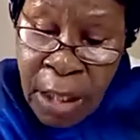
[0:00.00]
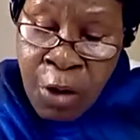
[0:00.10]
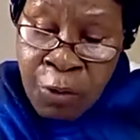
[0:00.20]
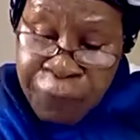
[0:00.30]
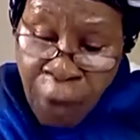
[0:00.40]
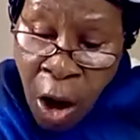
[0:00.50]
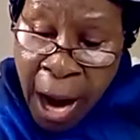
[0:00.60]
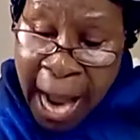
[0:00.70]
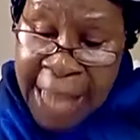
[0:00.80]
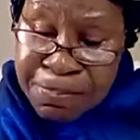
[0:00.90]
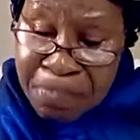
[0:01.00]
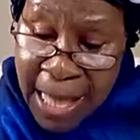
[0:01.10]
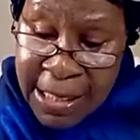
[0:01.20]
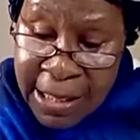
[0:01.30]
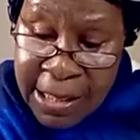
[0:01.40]
For as
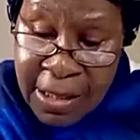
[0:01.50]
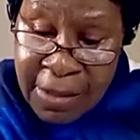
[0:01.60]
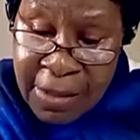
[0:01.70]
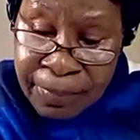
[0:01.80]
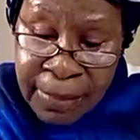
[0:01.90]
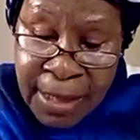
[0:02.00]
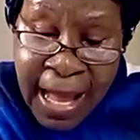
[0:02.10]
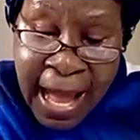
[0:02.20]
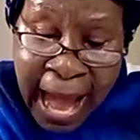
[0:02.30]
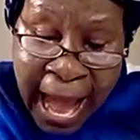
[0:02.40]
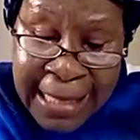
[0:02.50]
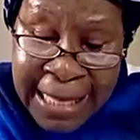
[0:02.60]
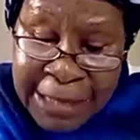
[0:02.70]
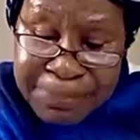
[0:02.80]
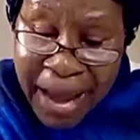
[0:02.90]
many are
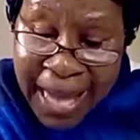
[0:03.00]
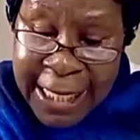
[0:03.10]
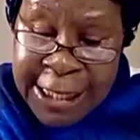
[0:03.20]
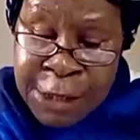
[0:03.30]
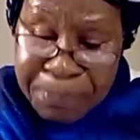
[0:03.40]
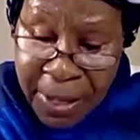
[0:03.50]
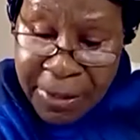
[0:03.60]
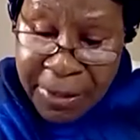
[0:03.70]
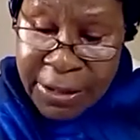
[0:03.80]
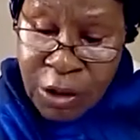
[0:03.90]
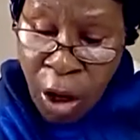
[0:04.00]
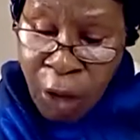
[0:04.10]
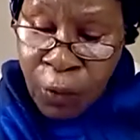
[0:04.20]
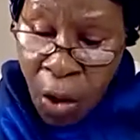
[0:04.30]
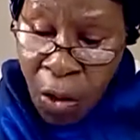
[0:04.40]
led by the Spirit of
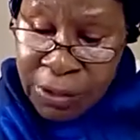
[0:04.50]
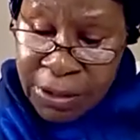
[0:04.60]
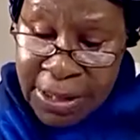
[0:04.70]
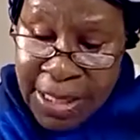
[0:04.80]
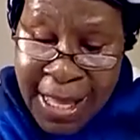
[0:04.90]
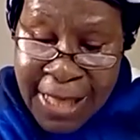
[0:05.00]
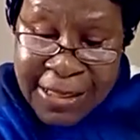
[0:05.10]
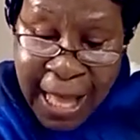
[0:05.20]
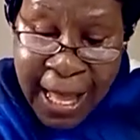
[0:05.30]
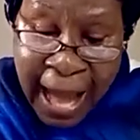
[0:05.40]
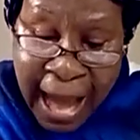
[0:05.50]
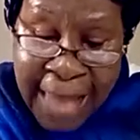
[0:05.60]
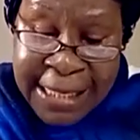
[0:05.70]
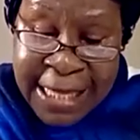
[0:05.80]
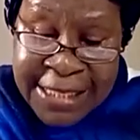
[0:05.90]
God, they are
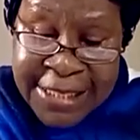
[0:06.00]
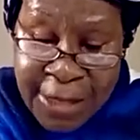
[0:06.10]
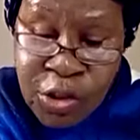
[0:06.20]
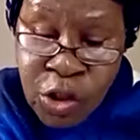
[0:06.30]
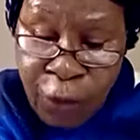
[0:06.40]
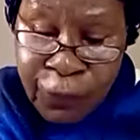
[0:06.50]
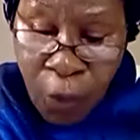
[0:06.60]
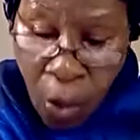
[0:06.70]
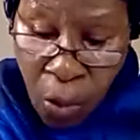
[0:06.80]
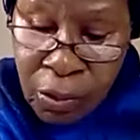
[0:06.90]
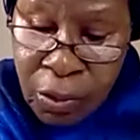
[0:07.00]
the sons of God.